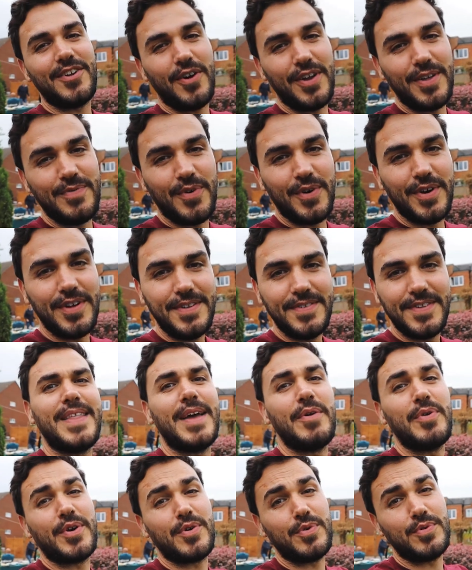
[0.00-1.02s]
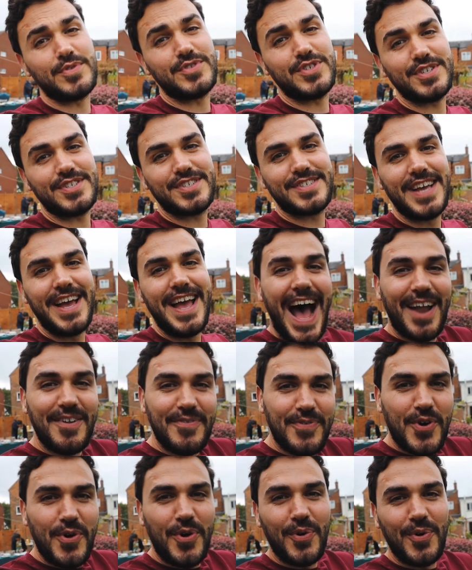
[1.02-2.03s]
olive oil. They were gorgeous. And of
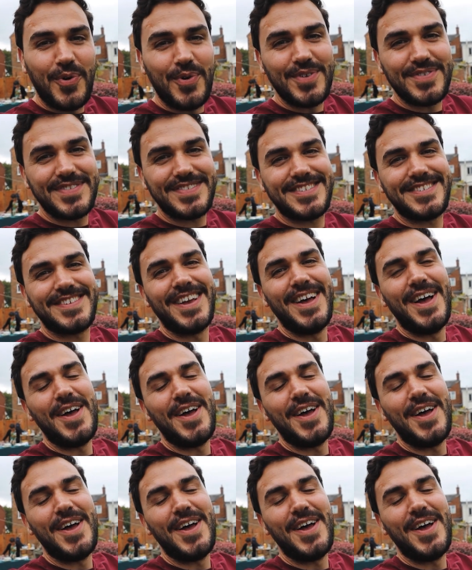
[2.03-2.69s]
course,